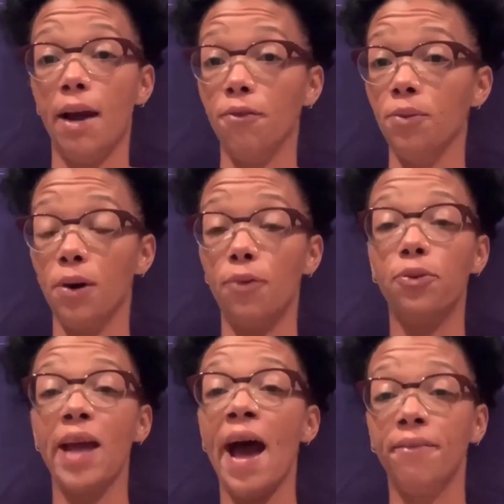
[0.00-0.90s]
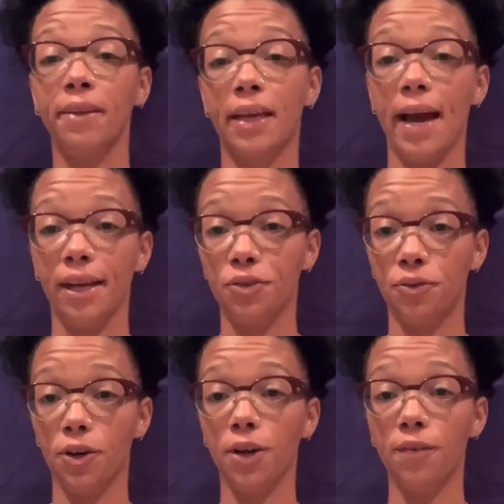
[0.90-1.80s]
We have the cash for it, right?
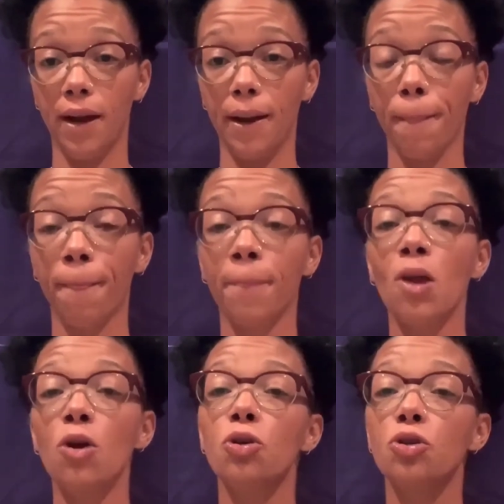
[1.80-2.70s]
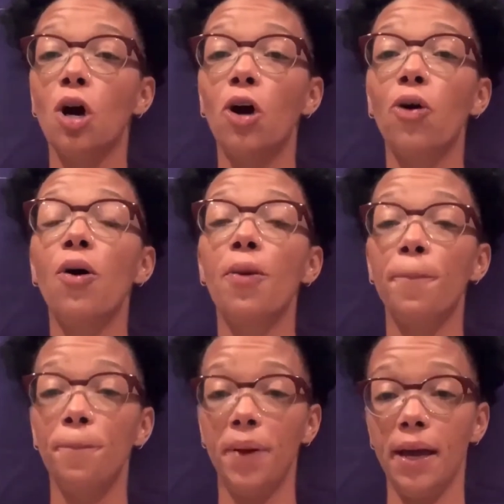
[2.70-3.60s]
So pay with
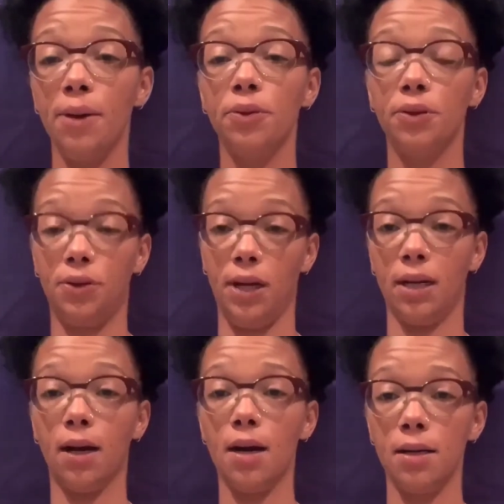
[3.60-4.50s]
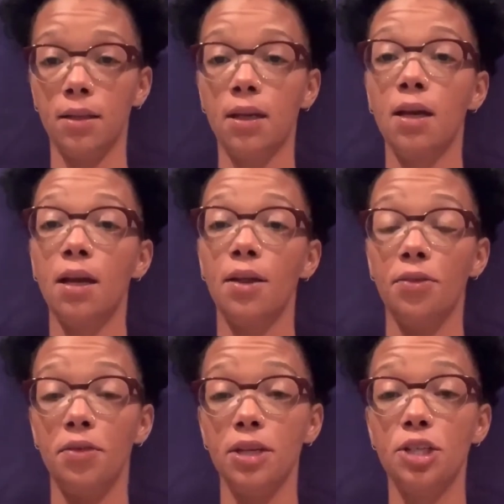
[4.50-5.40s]
the credit card. Then turn
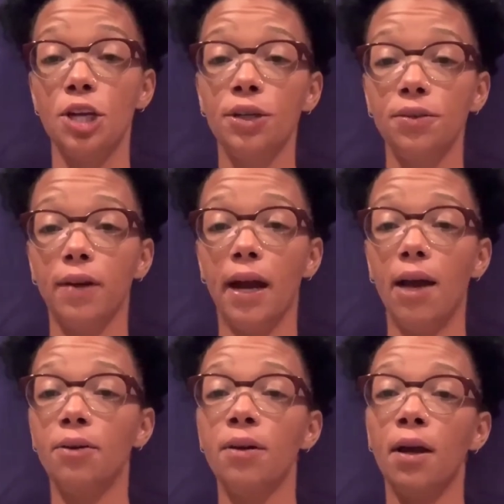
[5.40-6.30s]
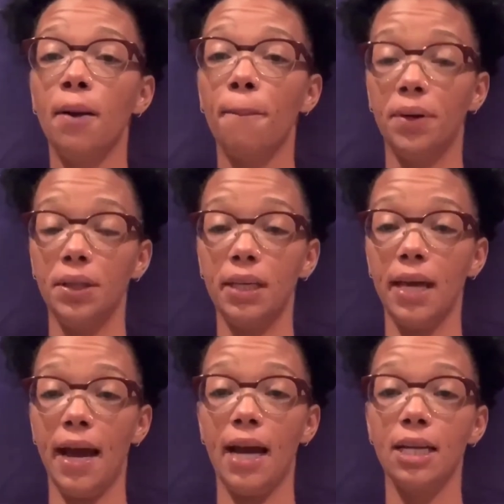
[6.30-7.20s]
around, put the cash
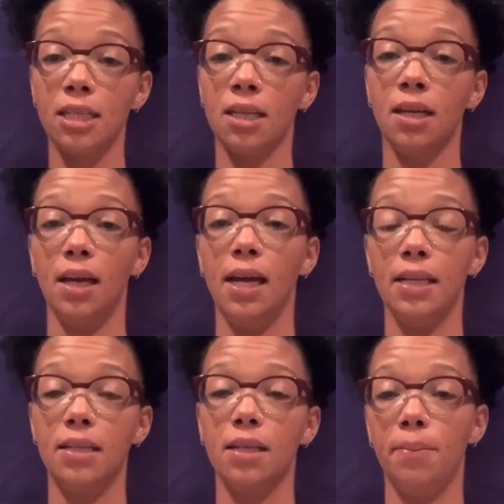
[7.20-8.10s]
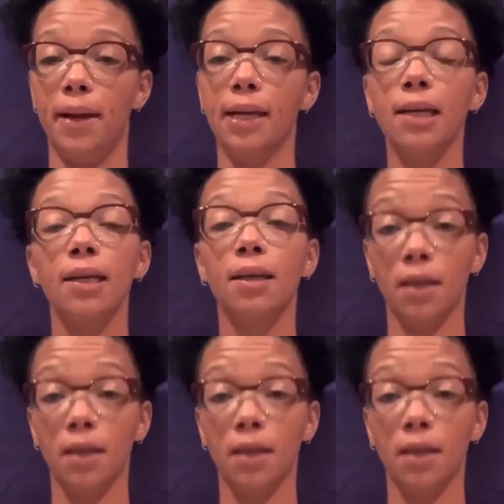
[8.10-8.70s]
into the bank. Yes?